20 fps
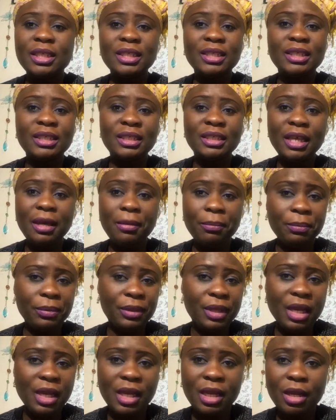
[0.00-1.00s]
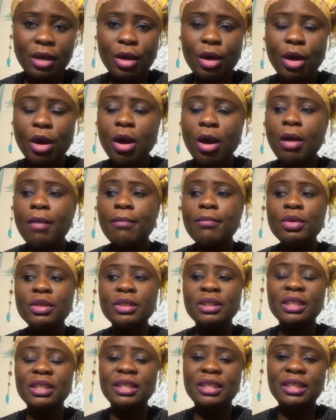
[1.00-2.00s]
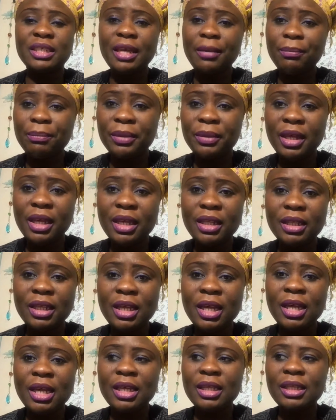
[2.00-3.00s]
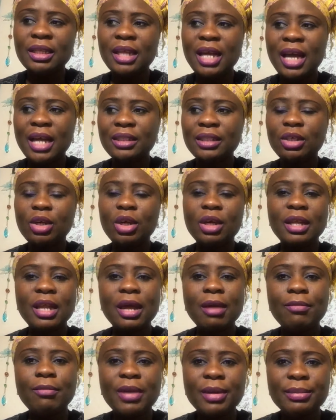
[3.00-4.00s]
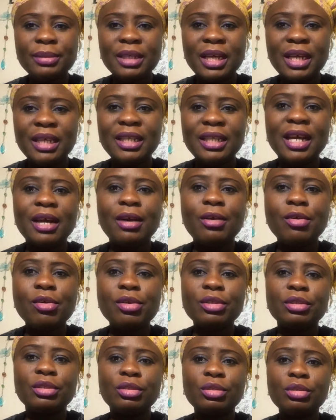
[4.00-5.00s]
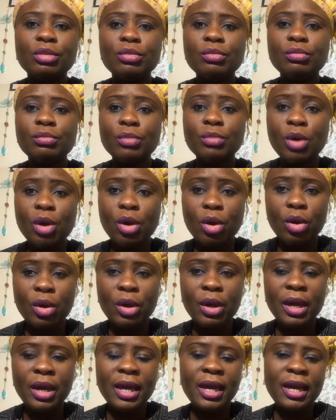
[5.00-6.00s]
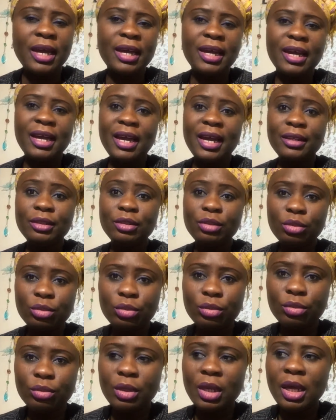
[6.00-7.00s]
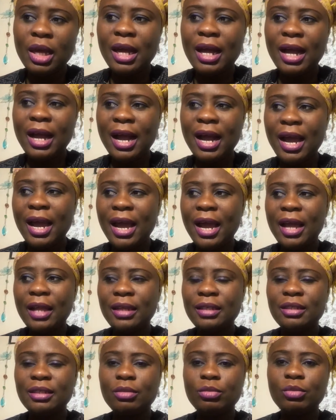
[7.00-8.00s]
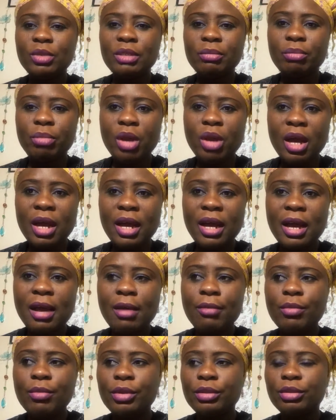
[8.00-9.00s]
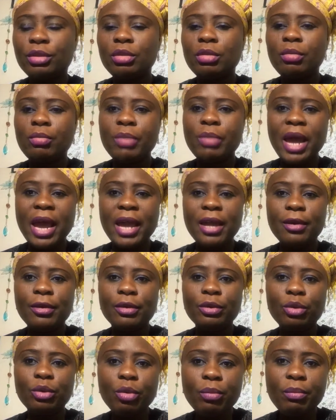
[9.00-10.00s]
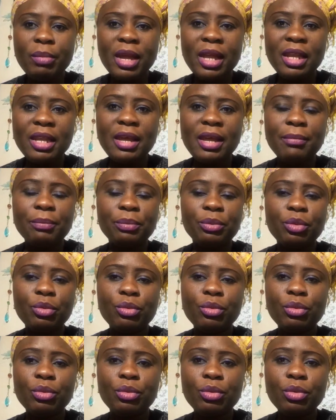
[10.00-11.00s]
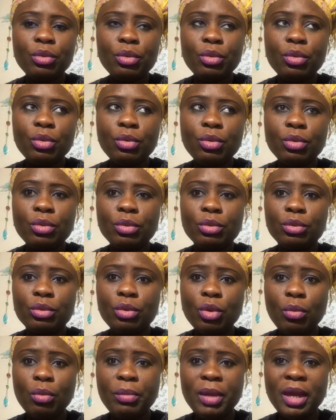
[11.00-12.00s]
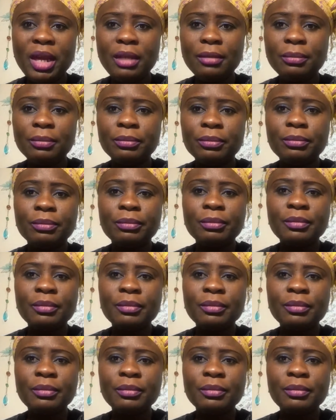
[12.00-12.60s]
the same thing or almost the same thing that other websites that cost you more can do. And with Blogger, once you buy your domain name through Google Domain,